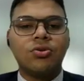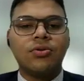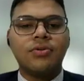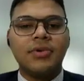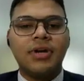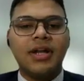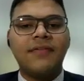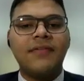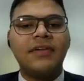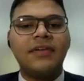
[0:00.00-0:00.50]

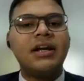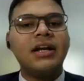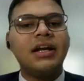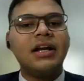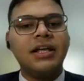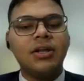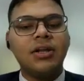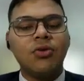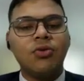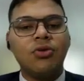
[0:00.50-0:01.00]
So
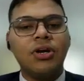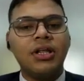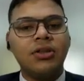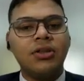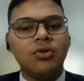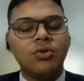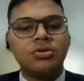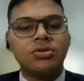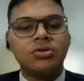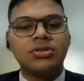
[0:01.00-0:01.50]
definitely
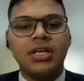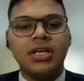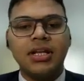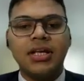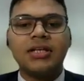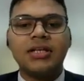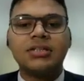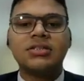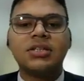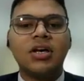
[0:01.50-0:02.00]
including those
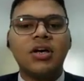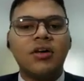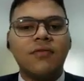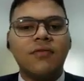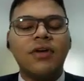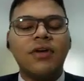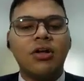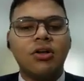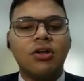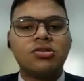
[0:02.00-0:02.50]
areas
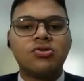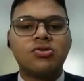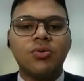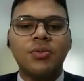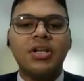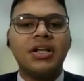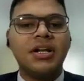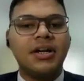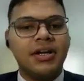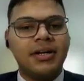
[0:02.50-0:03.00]
will
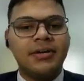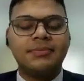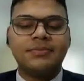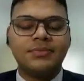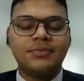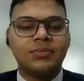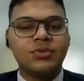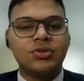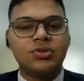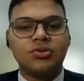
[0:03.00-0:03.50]
also be
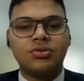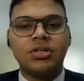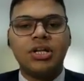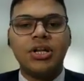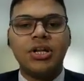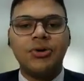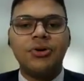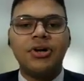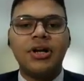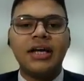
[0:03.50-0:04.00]
needed.
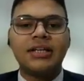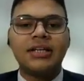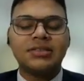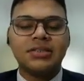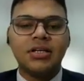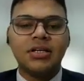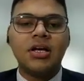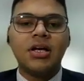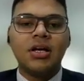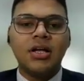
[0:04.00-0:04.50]
So the new
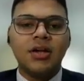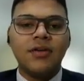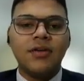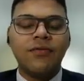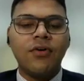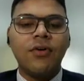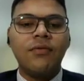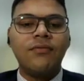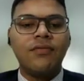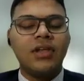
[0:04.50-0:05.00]
tax
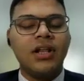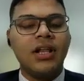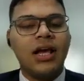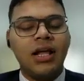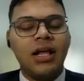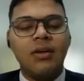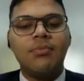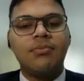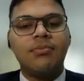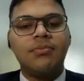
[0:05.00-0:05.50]
reform
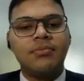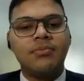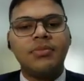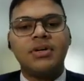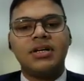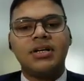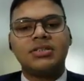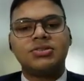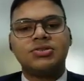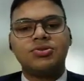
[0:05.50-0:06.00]
will help
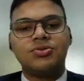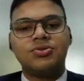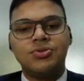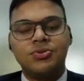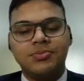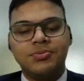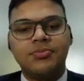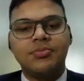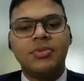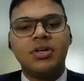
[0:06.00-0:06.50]
us
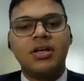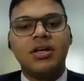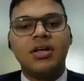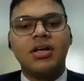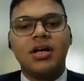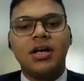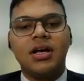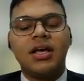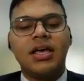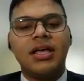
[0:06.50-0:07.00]
to
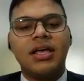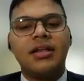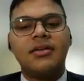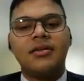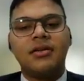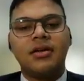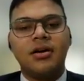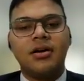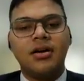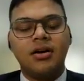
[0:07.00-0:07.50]

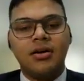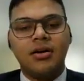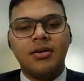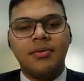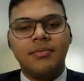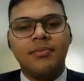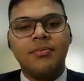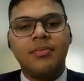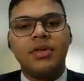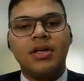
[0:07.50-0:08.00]
again
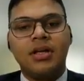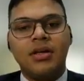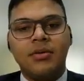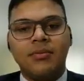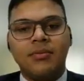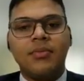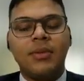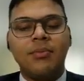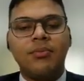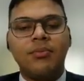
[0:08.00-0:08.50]

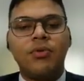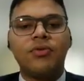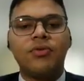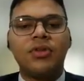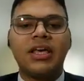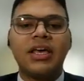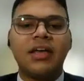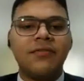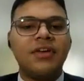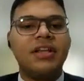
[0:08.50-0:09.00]

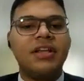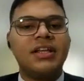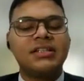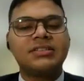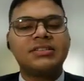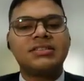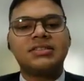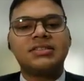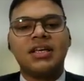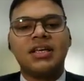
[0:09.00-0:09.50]
improve the
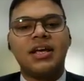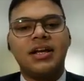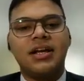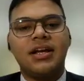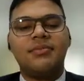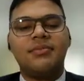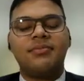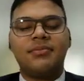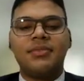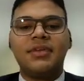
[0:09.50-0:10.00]
convenience
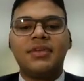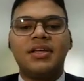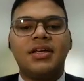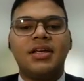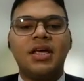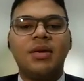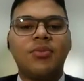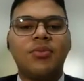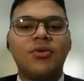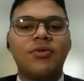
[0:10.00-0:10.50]
and
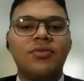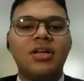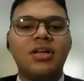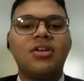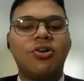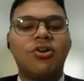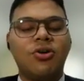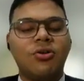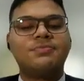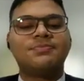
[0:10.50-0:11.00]

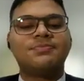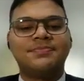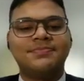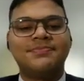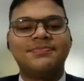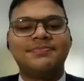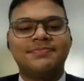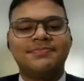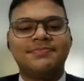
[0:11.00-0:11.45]
improve the law.